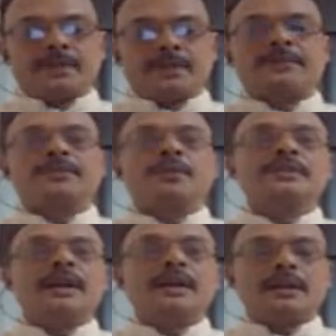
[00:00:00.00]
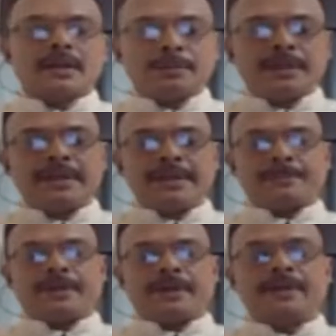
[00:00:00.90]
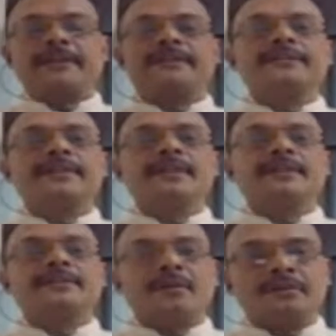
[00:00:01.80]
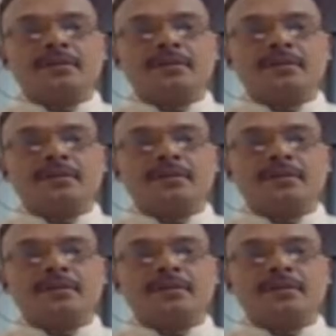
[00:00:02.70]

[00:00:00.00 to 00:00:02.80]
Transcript: So the double dip recession is also